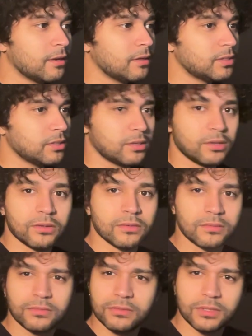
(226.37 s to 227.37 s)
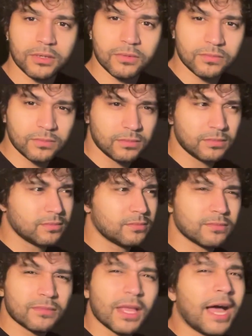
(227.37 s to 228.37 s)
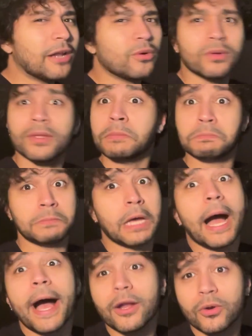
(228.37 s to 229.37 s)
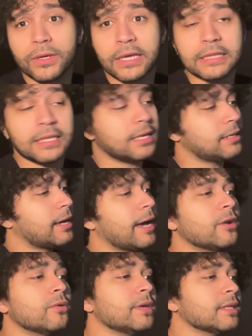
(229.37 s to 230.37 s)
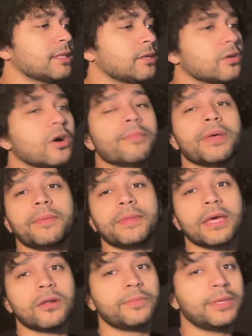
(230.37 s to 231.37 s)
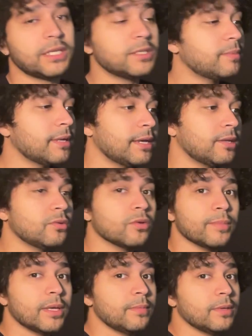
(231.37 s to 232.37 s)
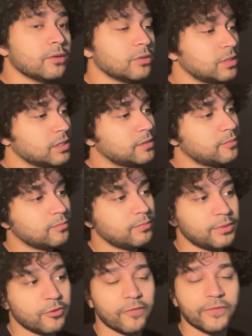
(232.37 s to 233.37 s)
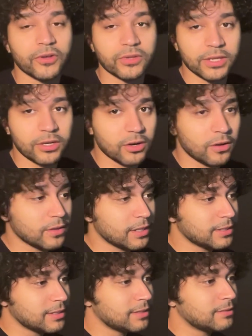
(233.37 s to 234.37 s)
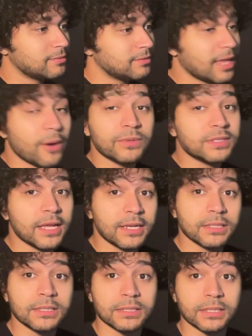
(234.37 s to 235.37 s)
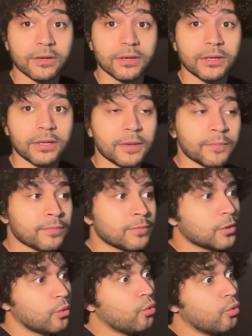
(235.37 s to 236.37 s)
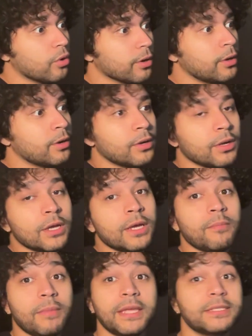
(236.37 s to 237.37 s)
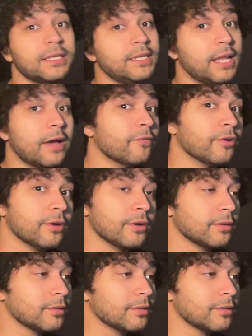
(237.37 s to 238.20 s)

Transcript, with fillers: so you know, I don't I don't get that. I don't get that at all. Maybe that'll be explained, or maybe it'll just be revealed later on that that was not necessary. Or Meyza never